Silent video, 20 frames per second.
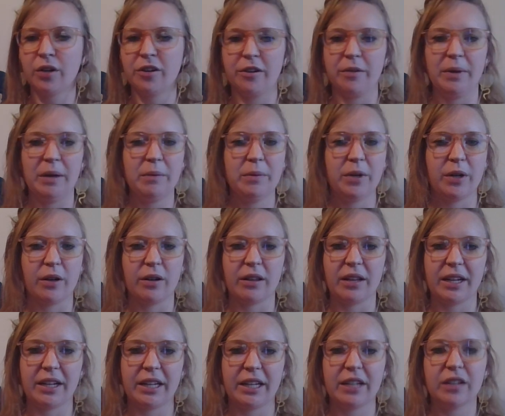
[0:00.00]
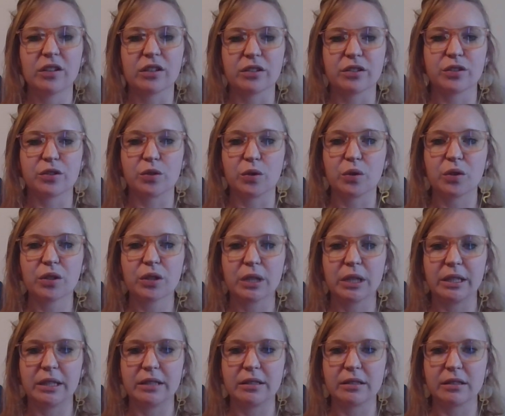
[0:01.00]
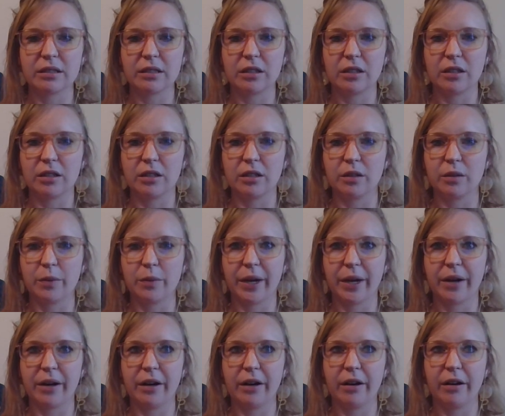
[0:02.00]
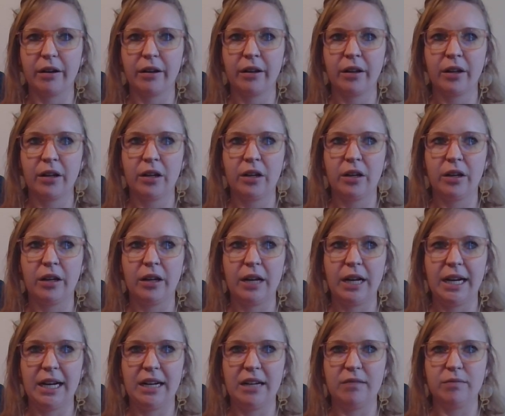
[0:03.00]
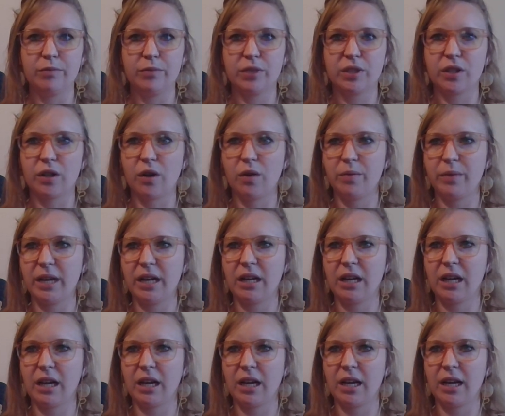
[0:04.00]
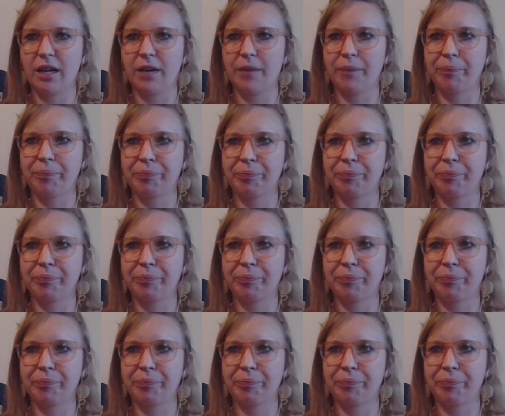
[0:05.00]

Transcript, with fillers: remember like in our stories are where um, so many